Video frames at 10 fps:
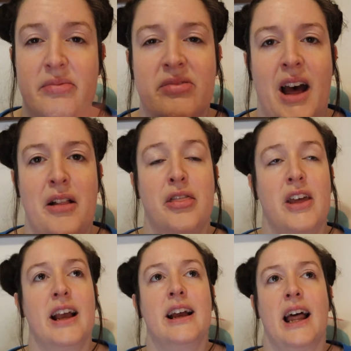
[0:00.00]
that
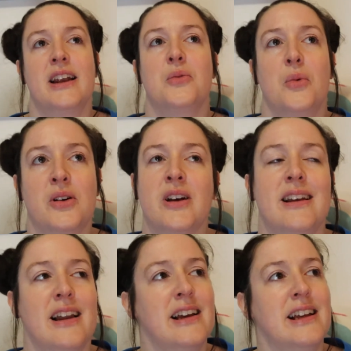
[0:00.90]
thing and what I'd
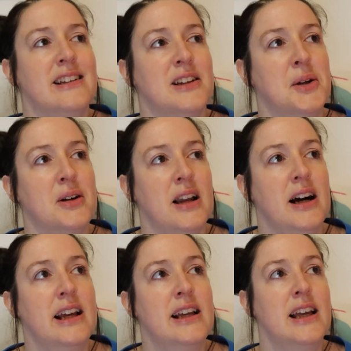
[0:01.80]
like it to look
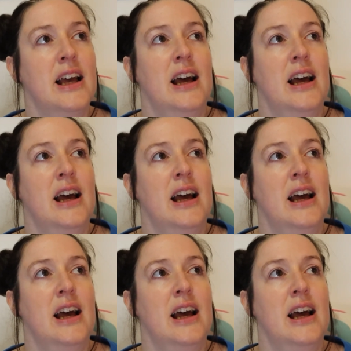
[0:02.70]
like.